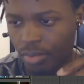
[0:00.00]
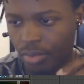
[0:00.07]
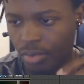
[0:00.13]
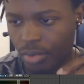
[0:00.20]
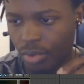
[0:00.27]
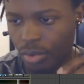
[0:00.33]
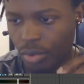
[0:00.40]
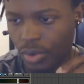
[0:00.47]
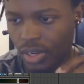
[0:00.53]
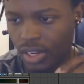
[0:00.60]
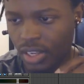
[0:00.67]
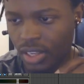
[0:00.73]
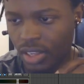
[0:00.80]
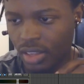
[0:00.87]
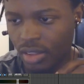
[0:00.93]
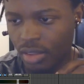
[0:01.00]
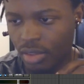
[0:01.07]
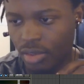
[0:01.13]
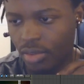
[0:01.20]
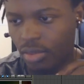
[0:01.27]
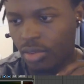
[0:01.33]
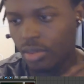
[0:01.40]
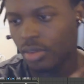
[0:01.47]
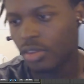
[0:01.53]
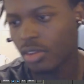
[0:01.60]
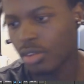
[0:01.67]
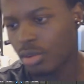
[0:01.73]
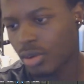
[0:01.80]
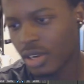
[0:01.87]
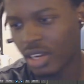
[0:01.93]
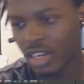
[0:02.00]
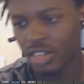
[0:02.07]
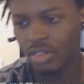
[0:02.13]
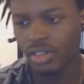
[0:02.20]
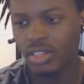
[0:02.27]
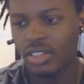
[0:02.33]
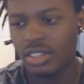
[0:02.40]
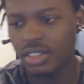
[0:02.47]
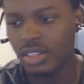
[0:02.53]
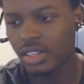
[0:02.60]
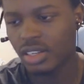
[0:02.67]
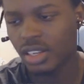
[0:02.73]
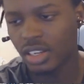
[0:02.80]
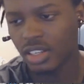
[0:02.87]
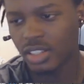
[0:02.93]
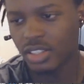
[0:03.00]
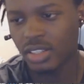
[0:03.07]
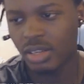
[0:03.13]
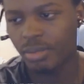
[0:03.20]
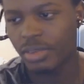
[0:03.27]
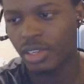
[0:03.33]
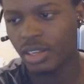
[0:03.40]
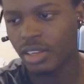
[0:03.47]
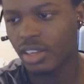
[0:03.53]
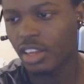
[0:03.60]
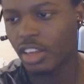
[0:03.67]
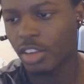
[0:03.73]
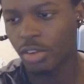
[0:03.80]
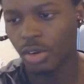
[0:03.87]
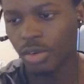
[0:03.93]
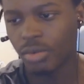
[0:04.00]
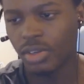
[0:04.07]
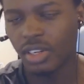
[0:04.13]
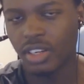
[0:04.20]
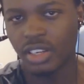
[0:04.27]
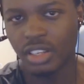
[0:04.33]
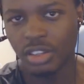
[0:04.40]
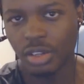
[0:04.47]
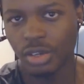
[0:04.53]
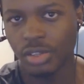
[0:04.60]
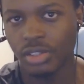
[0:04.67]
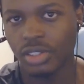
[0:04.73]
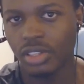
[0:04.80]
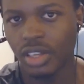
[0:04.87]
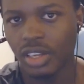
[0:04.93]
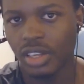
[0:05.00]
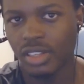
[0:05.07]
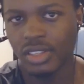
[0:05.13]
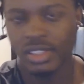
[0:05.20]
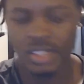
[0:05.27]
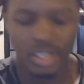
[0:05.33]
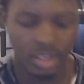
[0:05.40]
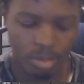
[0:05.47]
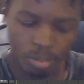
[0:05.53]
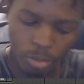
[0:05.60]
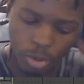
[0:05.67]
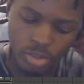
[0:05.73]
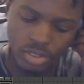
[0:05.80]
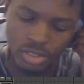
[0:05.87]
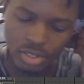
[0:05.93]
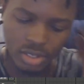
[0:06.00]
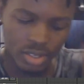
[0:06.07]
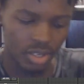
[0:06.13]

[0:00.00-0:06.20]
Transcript: 20 2000 and something. You don't really need those, since like most